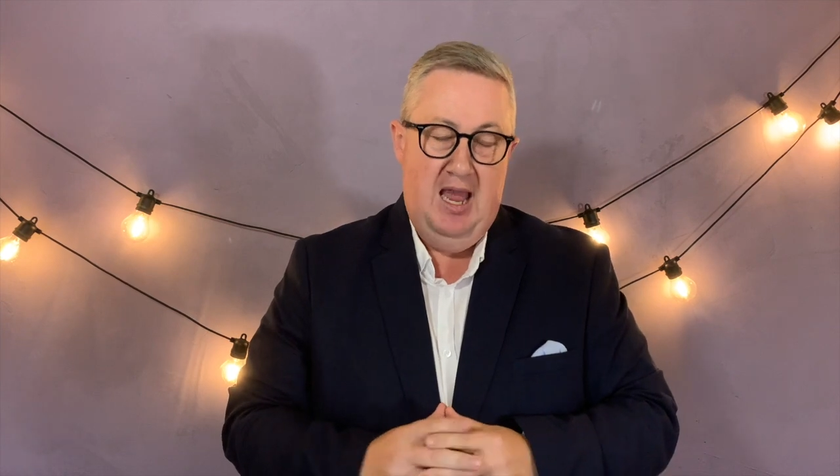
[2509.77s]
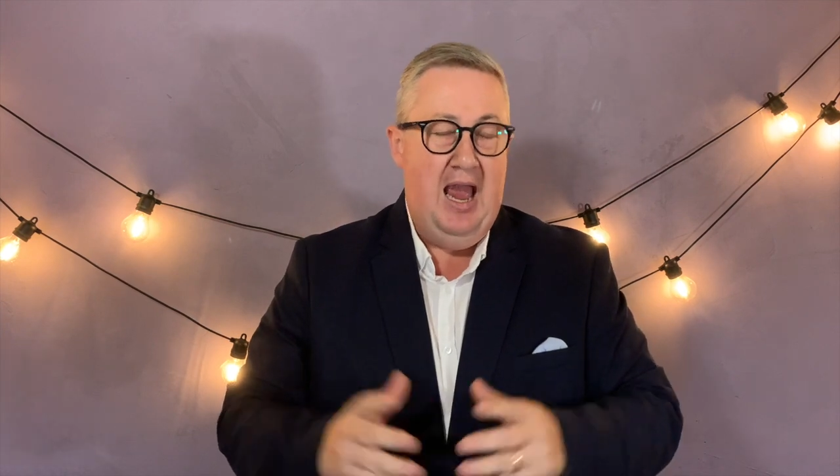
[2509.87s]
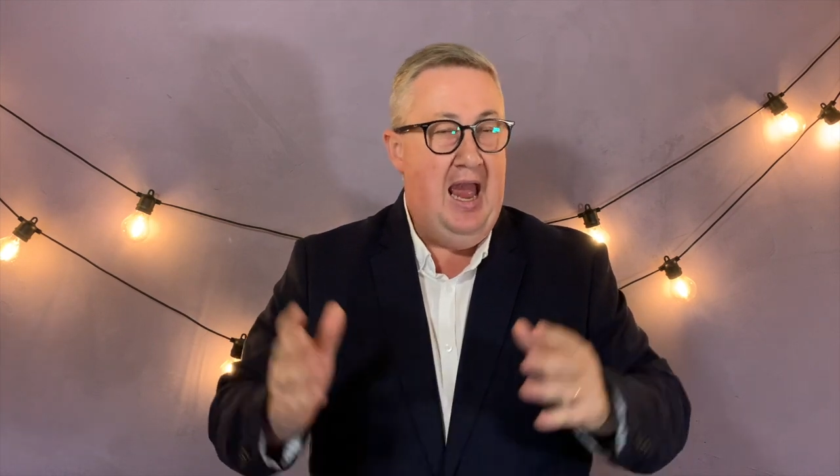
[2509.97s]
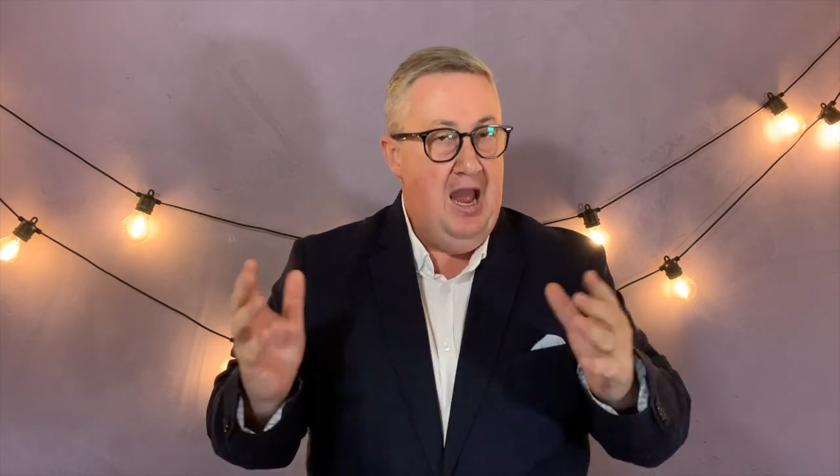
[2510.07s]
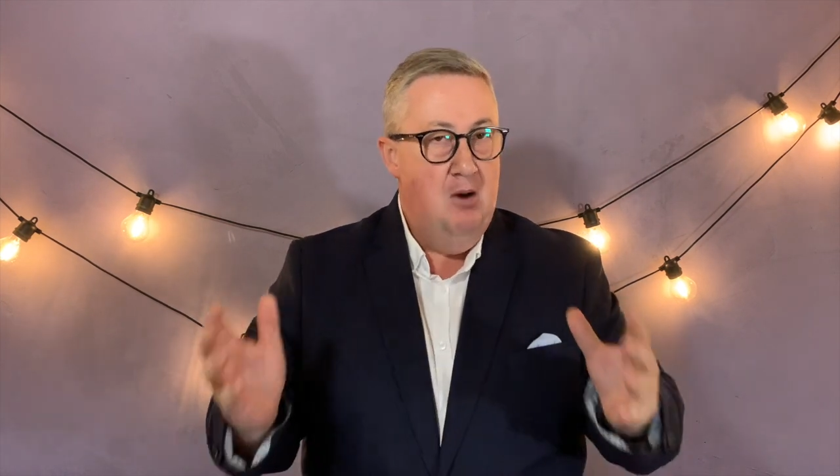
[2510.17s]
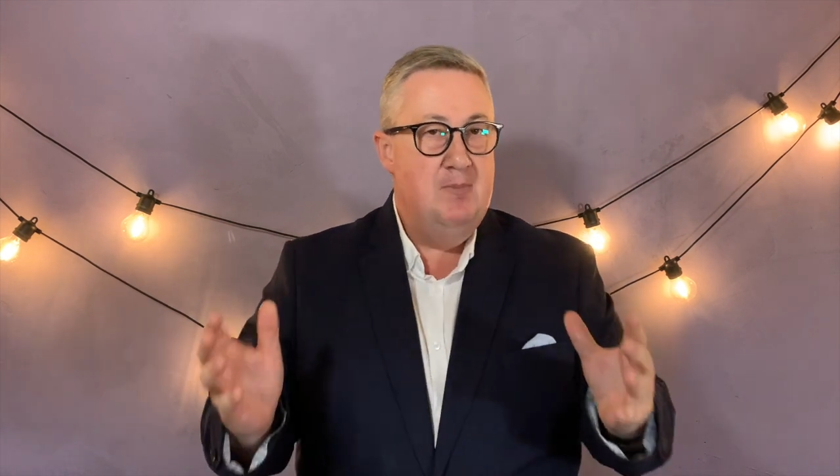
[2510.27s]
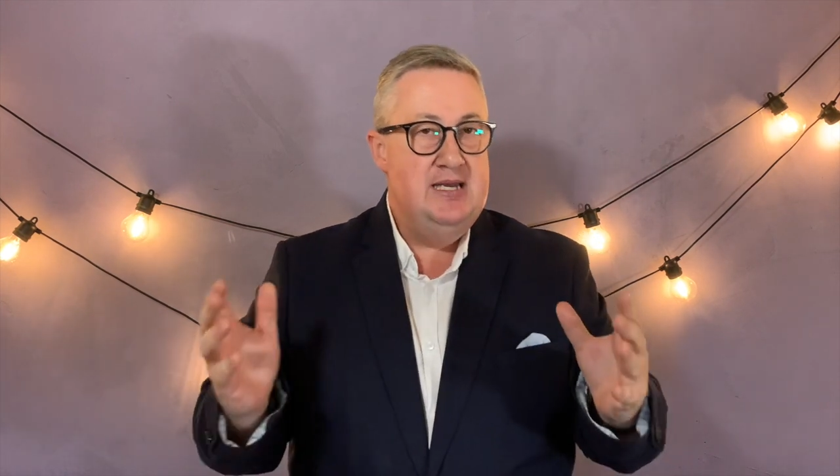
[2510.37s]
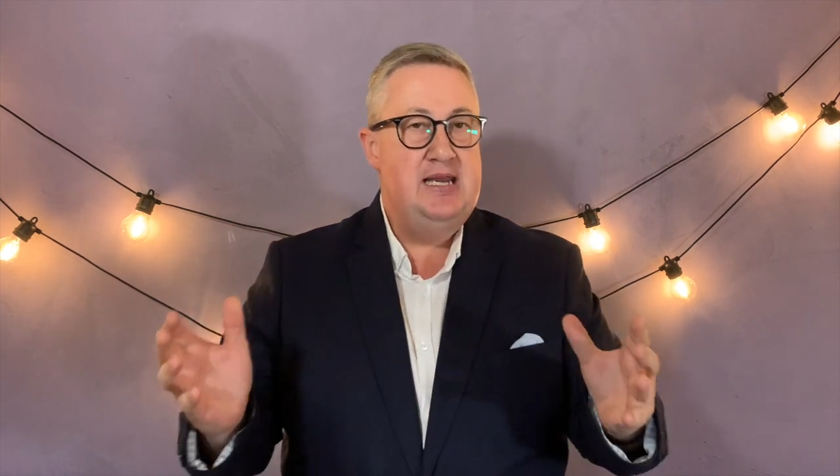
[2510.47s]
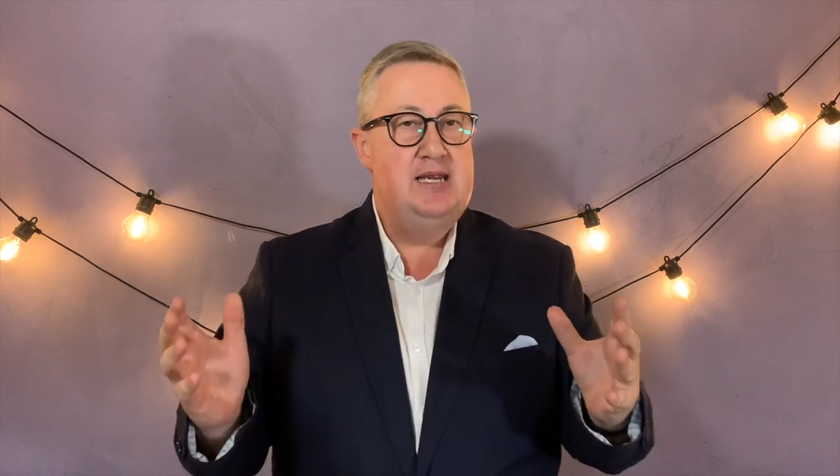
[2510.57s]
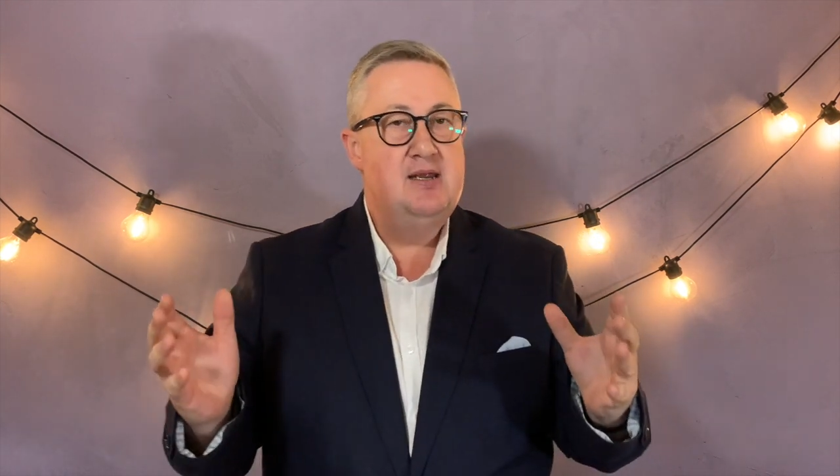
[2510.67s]
How
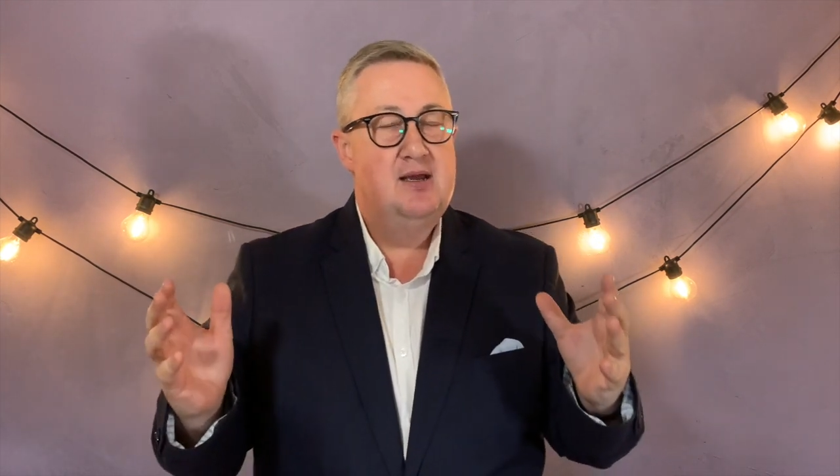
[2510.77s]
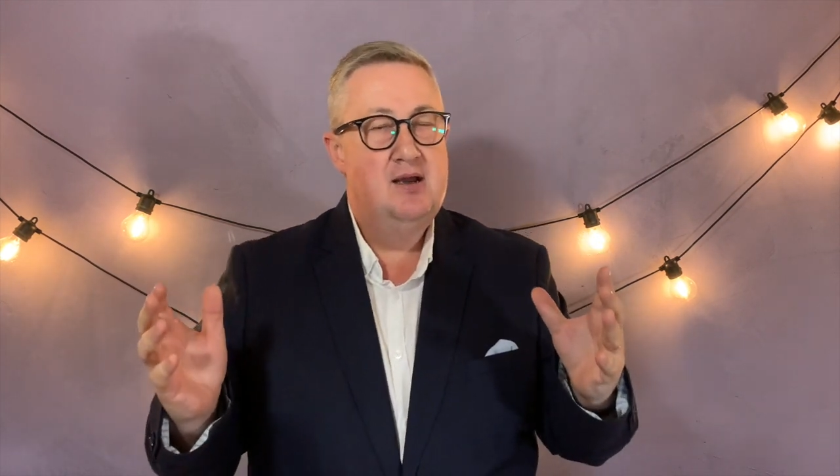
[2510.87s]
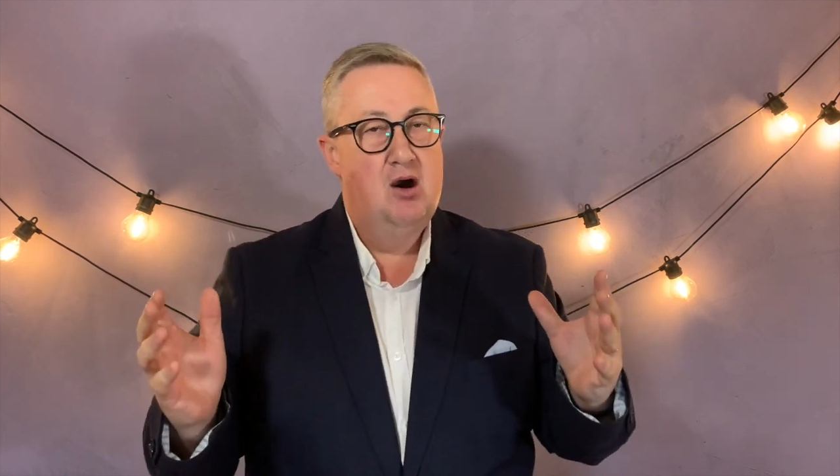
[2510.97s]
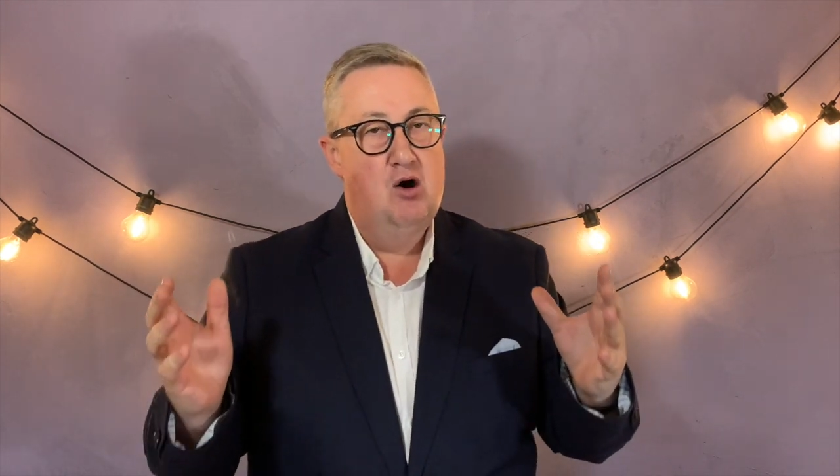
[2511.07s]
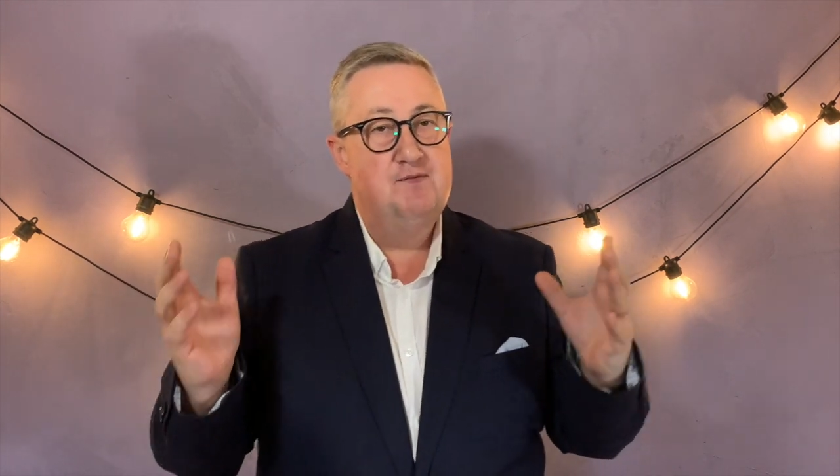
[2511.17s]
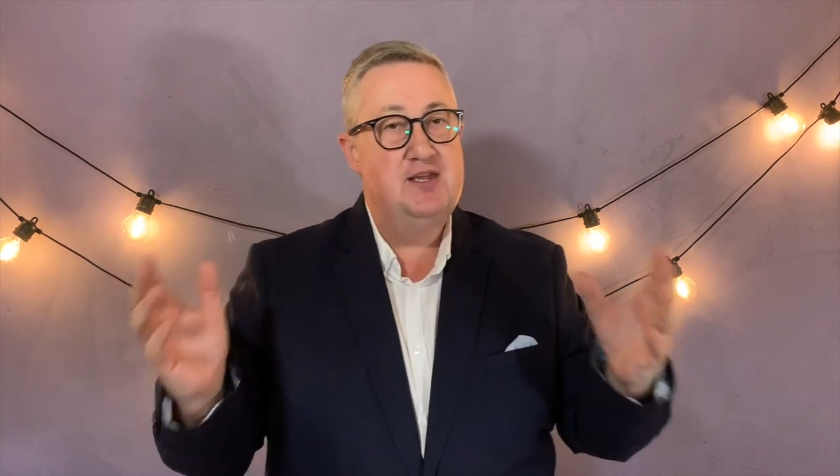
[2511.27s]
many of